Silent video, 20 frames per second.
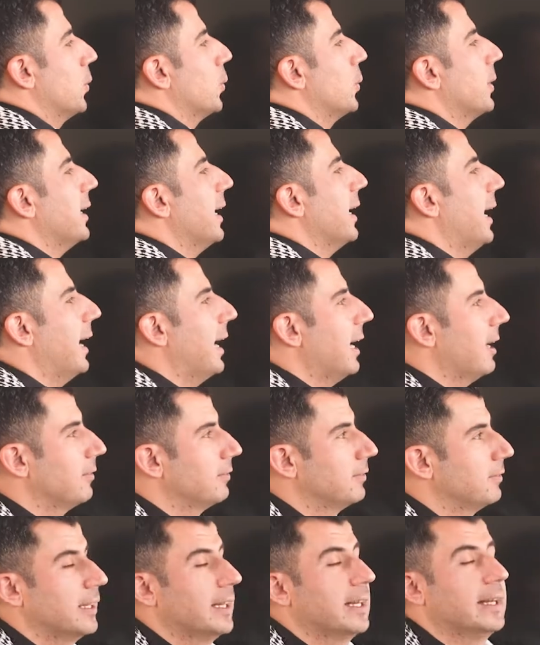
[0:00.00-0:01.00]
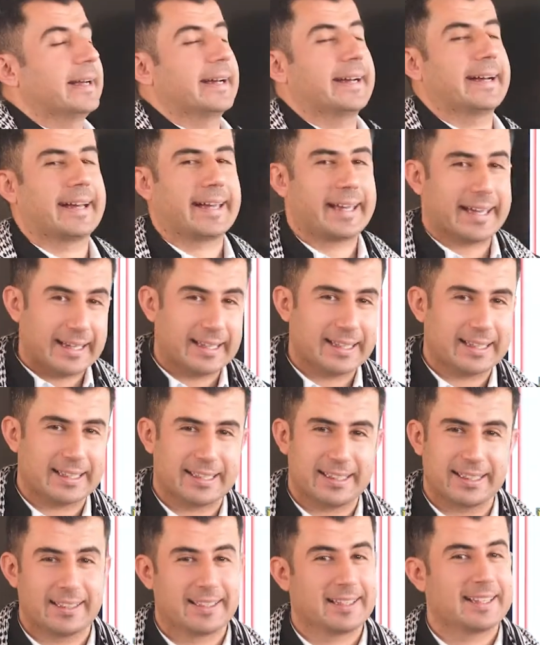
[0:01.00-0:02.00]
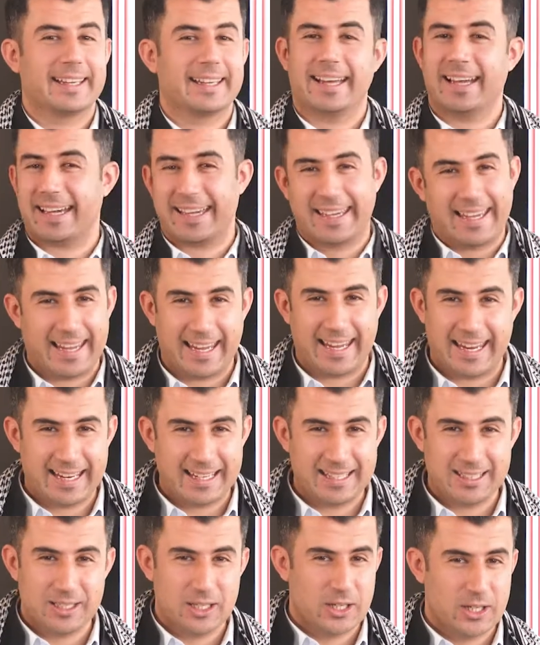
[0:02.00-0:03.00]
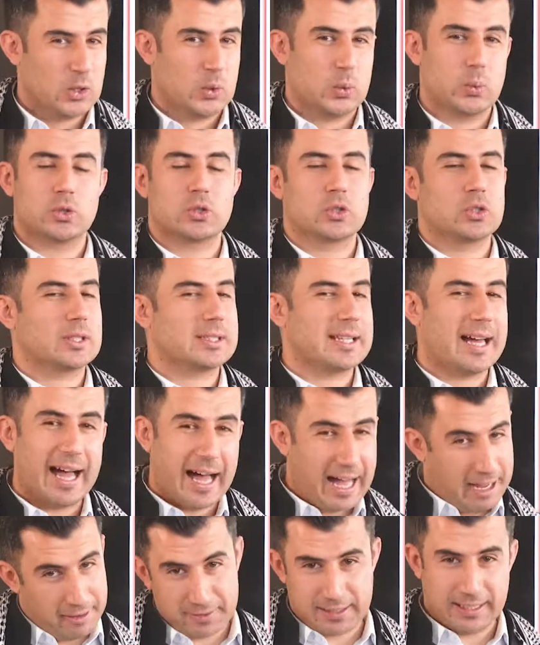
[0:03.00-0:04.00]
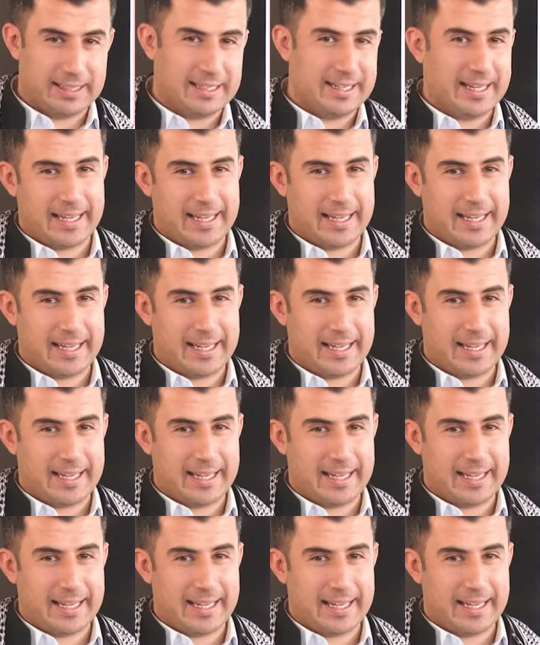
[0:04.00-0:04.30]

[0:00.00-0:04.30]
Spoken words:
we have re. Again, we do not have it in